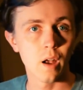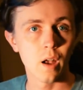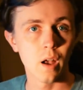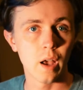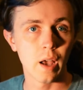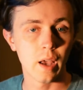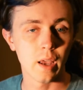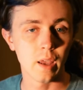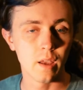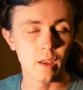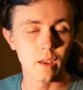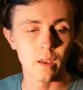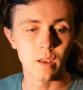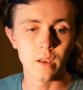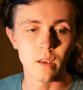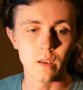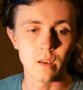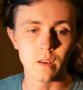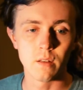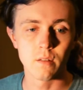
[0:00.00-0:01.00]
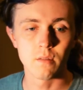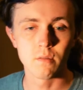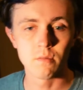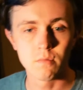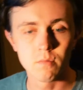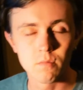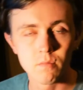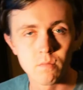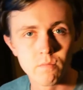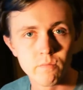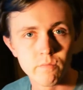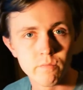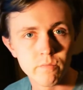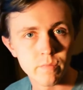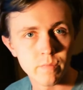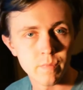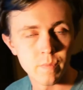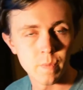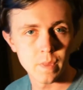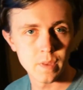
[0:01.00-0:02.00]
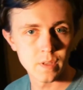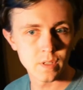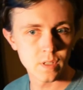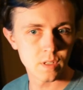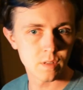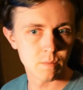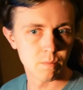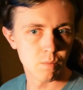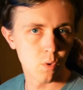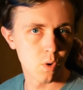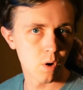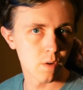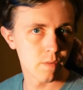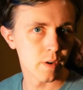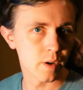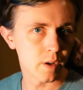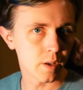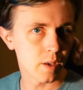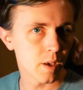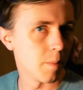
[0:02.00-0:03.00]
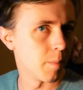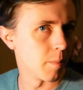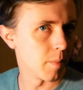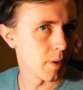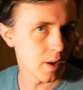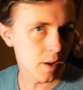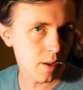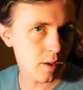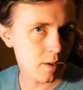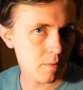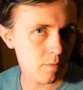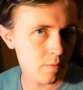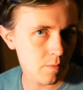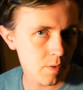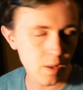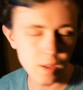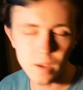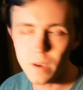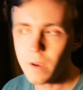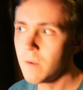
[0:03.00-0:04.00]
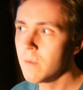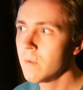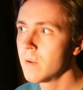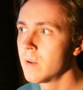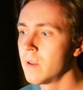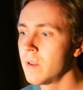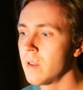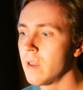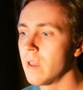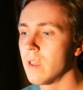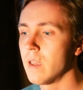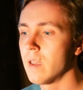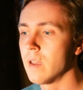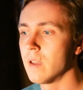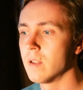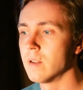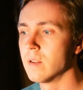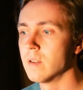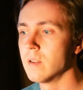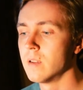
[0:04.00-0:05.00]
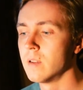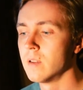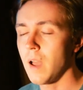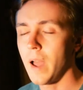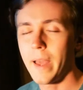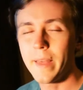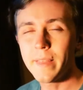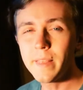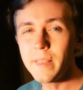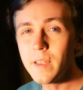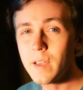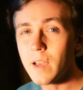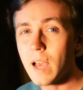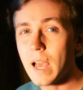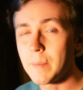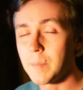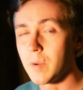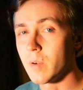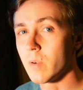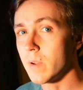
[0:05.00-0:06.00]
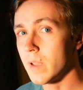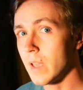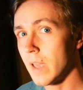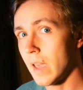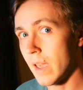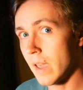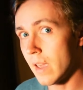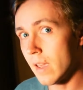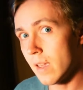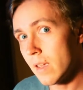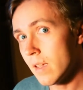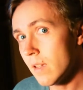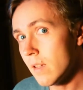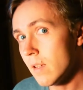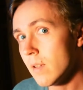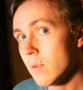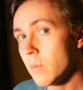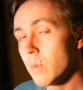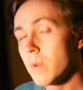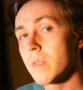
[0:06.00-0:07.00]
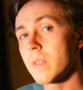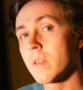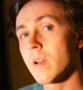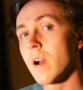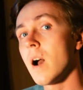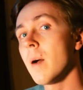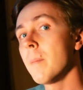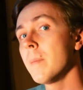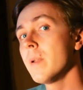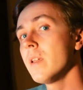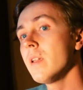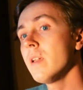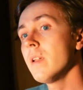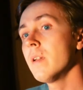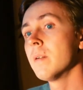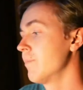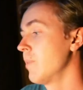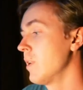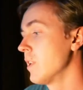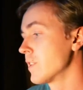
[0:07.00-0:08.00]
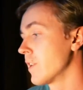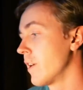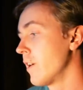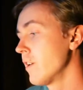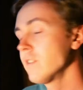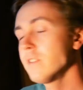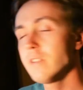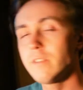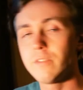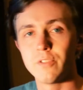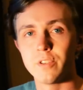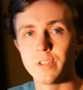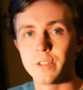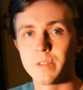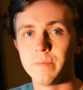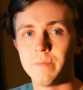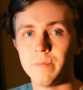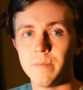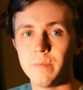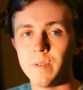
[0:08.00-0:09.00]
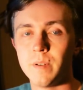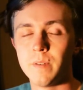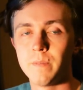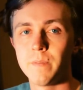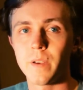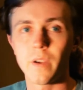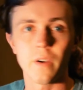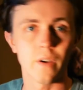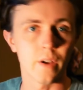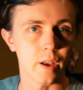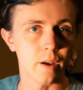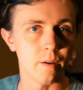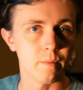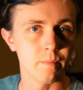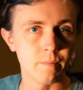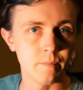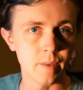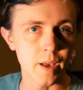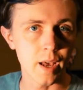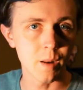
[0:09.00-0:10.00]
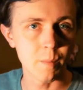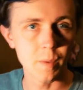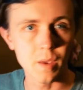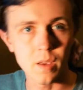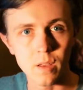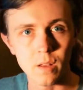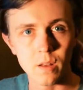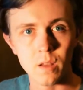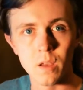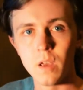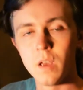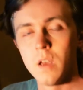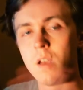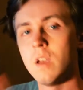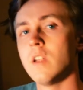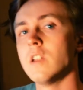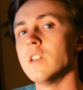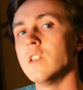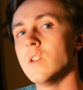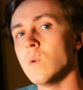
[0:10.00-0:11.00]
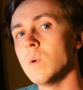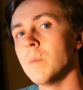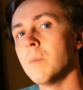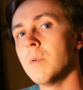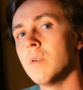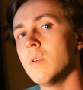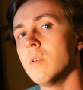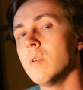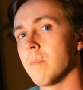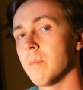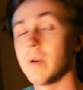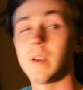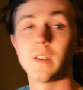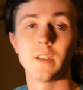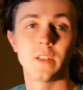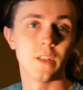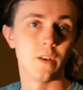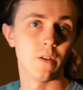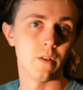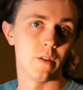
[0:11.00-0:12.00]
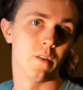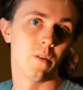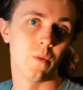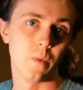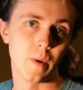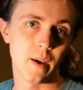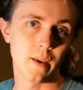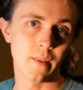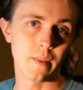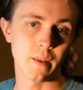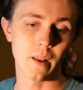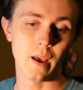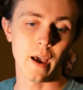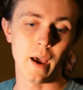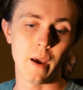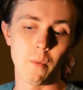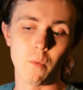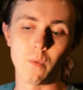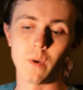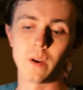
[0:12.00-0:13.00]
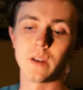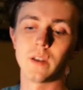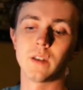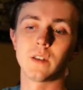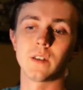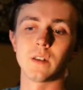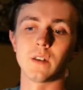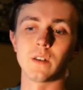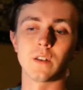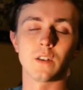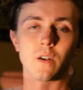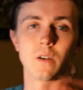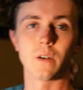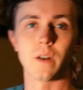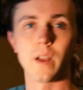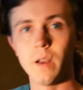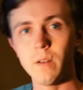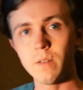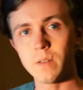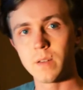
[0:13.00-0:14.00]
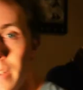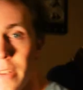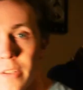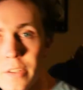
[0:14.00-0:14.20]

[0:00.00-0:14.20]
I... This is more of a comedic video, and I think I'm okay with comedy, but it's also just figuring out how to make it doable, but still in the way that I want it to turn out.